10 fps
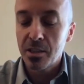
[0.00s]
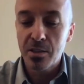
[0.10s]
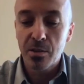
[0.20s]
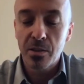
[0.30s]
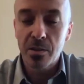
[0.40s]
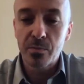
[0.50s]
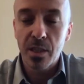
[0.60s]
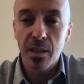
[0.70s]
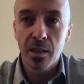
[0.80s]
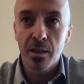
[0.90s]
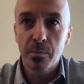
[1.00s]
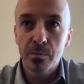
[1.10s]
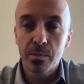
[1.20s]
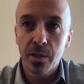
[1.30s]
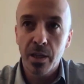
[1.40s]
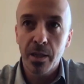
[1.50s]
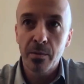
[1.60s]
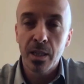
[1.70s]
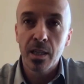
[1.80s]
That's good. Okay.